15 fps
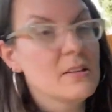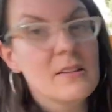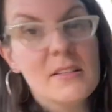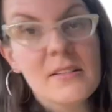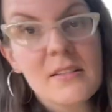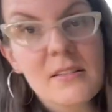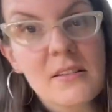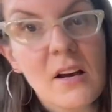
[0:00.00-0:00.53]

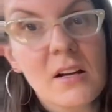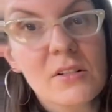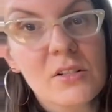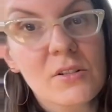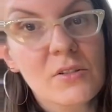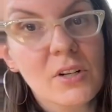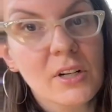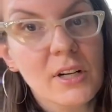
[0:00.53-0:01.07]
This is not
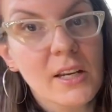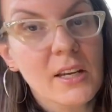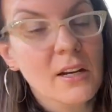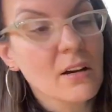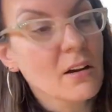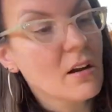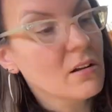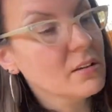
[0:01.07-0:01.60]
too dirty
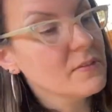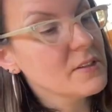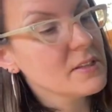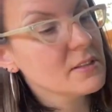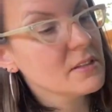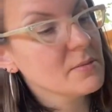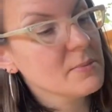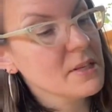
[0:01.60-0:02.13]
here. All of
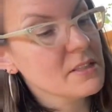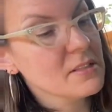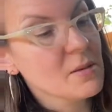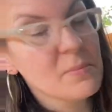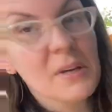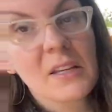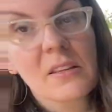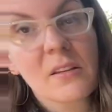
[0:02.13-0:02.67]
these little bits,
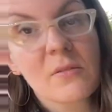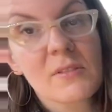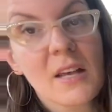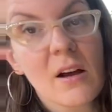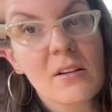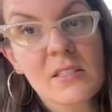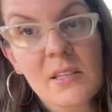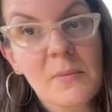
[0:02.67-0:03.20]
I'll pick those
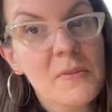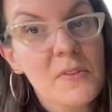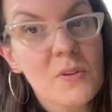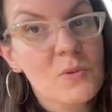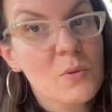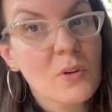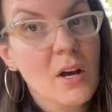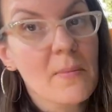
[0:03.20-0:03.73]
out, and some of
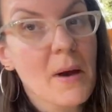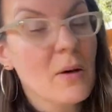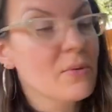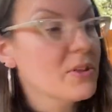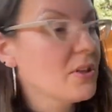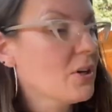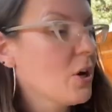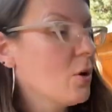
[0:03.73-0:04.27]
those will come out
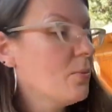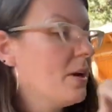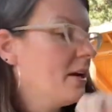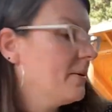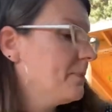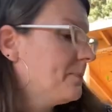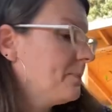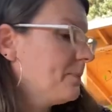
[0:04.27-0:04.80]
with the combing.